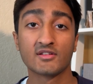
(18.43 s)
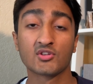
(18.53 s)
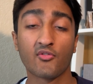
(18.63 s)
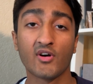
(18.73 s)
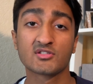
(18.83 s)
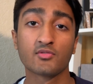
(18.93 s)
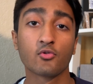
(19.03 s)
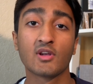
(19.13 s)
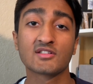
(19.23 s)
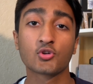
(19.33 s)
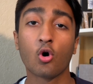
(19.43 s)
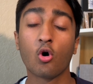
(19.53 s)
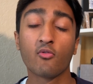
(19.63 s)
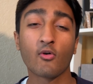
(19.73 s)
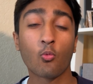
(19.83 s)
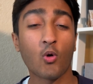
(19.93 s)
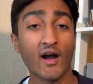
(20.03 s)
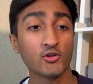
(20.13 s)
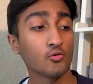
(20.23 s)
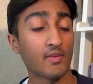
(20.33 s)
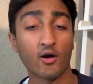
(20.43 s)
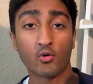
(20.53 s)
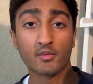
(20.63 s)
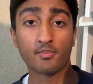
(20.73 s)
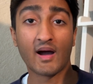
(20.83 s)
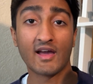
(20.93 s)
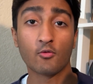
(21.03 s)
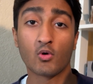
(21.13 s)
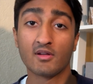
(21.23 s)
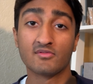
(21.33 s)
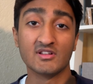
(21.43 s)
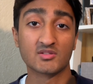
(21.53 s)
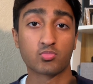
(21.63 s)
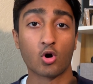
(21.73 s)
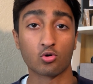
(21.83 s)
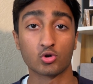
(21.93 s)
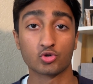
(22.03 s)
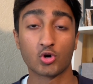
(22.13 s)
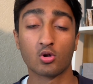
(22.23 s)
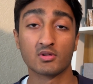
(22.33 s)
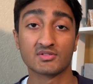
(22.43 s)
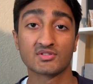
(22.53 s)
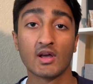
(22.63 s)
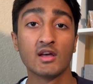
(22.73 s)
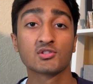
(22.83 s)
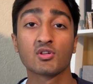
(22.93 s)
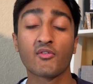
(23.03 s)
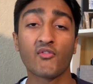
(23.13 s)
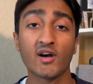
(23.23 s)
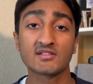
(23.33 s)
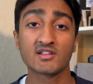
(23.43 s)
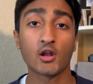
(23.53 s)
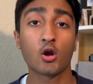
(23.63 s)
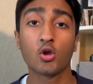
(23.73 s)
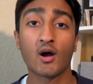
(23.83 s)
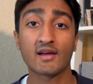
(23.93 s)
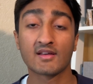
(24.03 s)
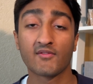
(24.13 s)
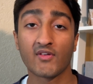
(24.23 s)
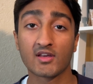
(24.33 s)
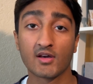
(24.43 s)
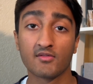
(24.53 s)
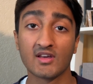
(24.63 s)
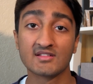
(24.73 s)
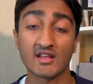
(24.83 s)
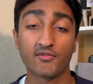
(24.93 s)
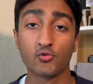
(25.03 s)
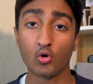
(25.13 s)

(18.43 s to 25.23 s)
so first of all, let's go over why you might want to buy one of these Pro Controllers. So the first scenario I can think of is if you